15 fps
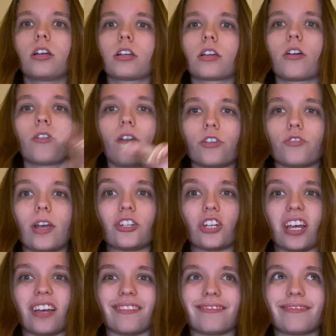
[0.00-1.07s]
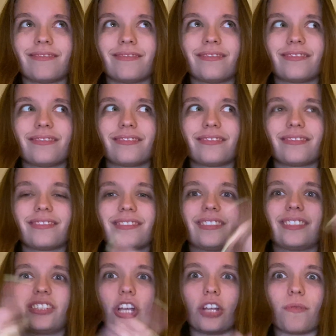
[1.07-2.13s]
go to graduation,
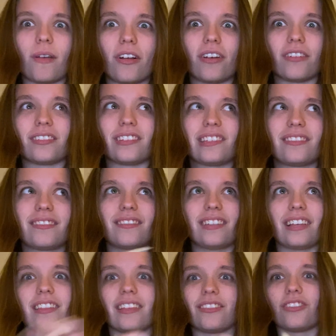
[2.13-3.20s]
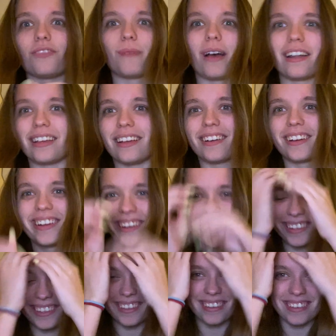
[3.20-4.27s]
change my clothes, and then zoom out of here.
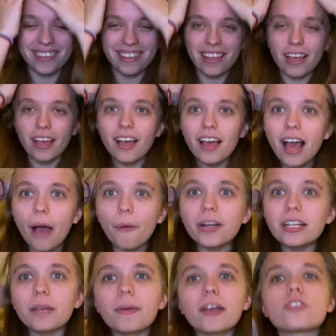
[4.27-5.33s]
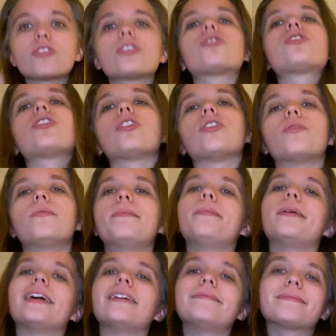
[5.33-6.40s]
I want to take pictures too,
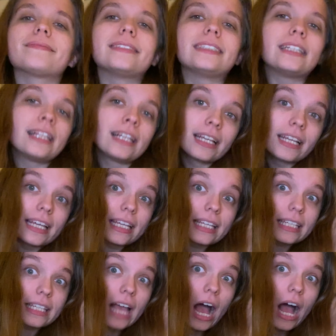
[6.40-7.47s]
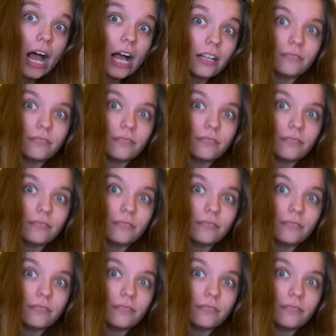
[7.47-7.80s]
but yeah,